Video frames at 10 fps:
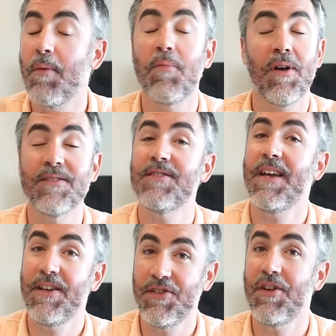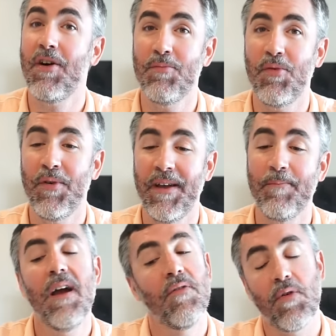Presentation on point.
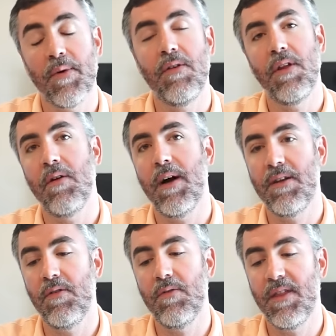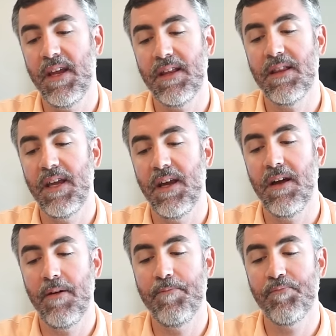For real though, I do think
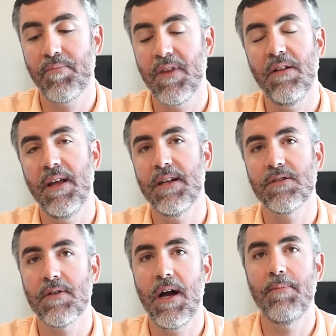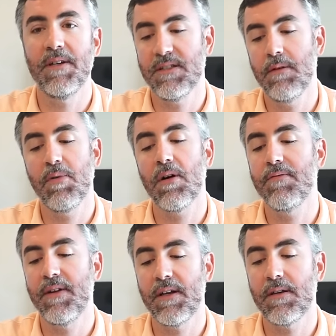the lettuce wrap is the
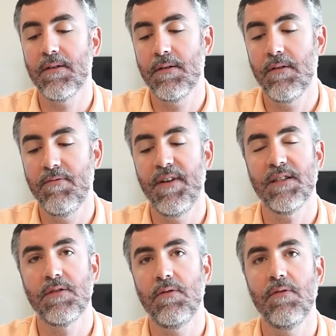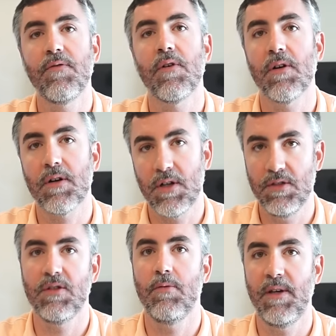perfect vessel for
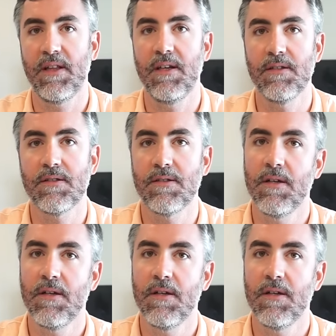consuming this.